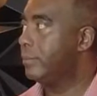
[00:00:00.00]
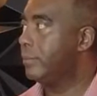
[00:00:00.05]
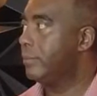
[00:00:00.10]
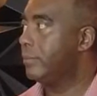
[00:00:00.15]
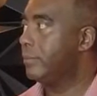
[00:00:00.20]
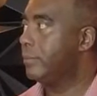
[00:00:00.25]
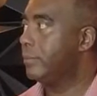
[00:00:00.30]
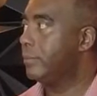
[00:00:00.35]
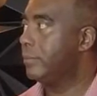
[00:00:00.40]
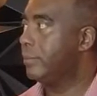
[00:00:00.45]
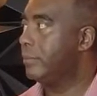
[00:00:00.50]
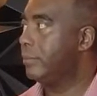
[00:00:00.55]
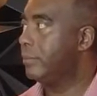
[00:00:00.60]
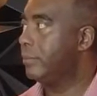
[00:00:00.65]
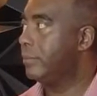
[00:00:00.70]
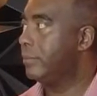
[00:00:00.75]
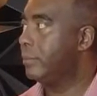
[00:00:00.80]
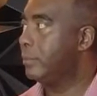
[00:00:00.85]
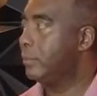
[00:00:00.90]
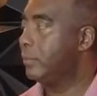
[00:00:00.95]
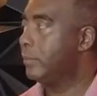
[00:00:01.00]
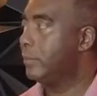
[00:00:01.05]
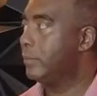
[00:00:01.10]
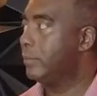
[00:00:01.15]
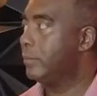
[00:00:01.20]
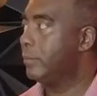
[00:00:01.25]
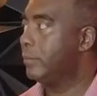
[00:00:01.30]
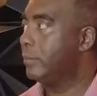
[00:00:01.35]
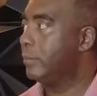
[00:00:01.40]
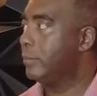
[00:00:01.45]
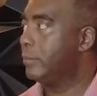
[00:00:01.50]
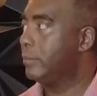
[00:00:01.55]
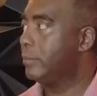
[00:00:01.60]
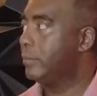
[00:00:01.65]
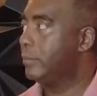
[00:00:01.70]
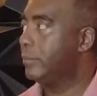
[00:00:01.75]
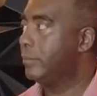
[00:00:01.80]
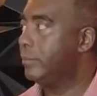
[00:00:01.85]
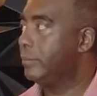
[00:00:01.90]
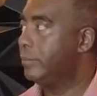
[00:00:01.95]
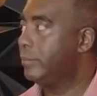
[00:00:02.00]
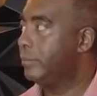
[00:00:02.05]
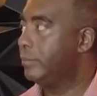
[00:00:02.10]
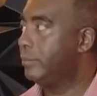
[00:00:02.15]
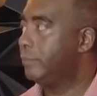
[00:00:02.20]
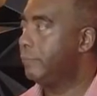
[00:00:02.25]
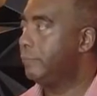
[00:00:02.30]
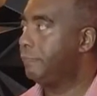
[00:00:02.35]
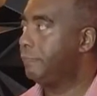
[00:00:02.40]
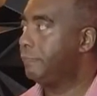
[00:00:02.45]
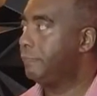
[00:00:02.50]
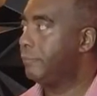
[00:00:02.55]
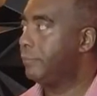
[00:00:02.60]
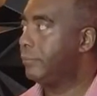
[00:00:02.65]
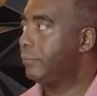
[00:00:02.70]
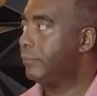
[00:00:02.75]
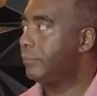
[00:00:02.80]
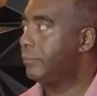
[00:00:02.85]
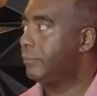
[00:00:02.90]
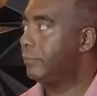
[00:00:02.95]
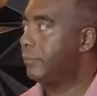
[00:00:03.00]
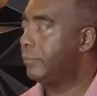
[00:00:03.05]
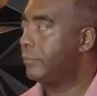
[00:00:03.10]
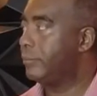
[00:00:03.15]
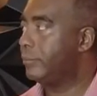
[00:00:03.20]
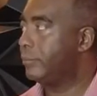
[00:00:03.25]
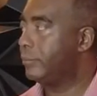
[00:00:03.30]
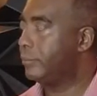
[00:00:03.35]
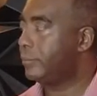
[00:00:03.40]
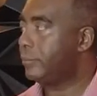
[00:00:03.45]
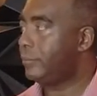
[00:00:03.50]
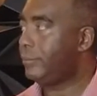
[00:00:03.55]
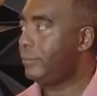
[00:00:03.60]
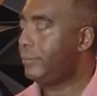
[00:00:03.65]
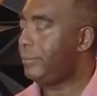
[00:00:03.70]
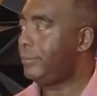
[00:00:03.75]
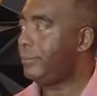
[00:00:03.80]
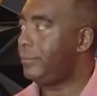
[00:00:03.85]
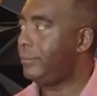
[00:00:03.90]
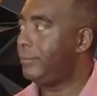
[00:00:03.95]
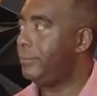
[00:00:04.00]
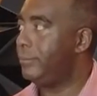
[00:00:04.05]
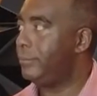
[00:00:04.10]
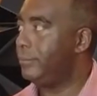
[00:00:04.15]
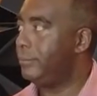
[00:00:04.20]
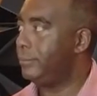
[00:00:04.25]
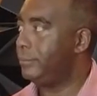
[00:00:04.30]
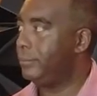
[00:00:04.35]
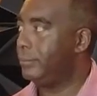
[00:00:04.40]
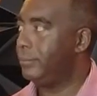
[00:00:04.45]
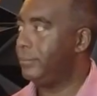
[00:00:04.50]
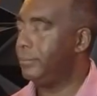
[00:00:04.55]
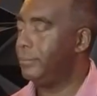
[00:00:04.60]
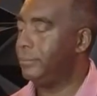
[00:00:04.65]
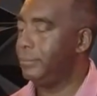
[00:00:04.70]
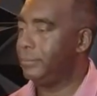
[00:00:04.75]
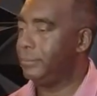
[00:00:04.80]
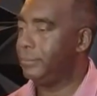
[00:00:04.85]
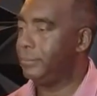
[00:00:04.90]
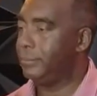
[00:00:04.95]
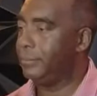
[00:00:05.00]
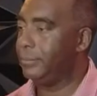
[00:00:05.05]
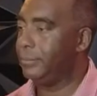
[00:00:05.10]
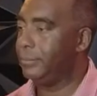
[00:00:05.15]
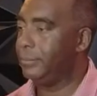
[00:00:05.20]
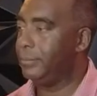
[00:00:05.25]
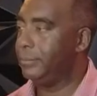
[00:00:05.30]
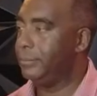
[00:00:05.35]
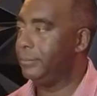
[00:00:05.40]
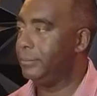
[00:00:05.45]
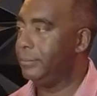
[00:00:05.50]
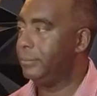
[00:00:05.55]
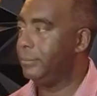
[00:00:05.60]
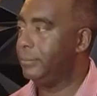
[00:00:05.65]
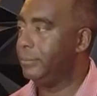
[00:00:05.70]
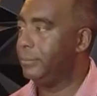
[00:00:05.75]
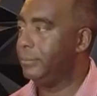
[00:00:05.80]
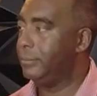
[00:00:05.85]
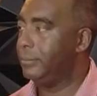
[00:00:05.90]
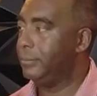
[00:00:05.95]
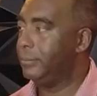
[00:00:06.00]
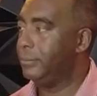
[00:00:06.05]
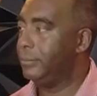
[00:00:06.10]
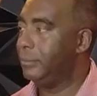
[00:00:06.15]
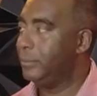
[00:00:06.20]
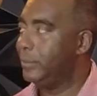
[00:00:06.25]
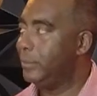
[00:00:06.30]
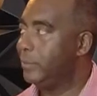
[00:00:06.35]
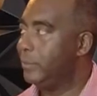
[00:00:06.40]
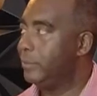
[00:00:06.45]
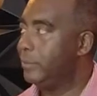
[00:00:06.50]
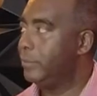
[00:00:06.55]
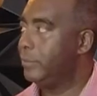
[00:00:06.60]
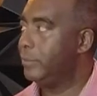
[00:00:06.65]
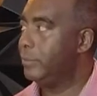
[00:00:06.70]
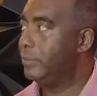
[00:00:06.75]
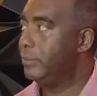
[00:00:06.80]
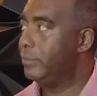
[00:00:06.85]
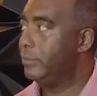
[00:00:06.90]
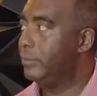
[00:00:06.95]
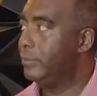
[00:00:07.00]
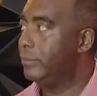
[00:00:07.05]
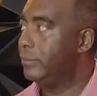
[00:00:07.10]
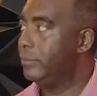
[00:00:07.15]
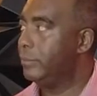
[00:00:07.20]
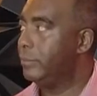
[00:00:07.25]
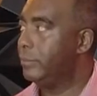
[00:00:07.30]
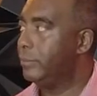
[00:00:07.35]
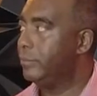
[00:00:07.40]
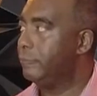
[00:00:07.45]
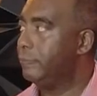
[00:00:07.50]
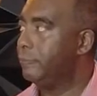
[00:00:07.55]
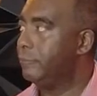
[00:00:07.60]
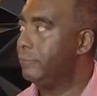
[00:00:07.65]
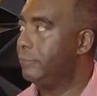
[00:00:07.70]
No words are spoken by the person on screen.